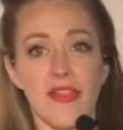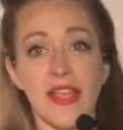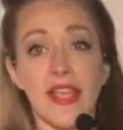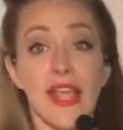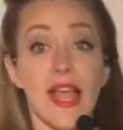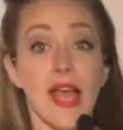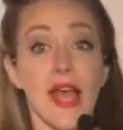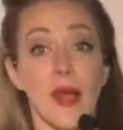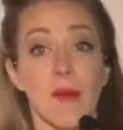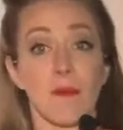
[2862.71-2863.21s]

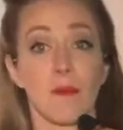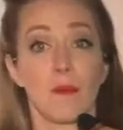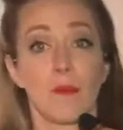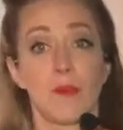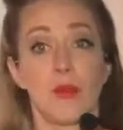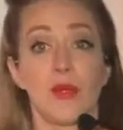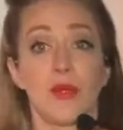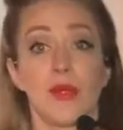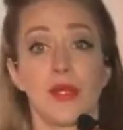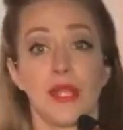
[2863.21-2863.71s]
the
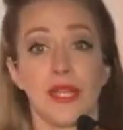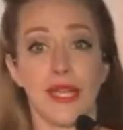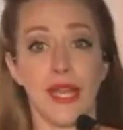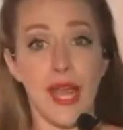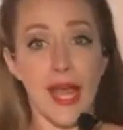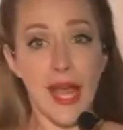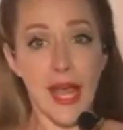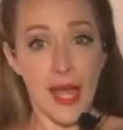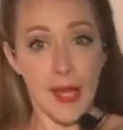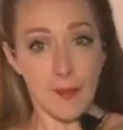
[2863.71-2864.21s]
up. Pull it
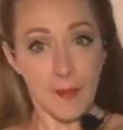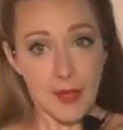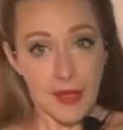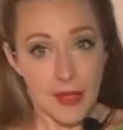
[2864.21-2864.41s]
up.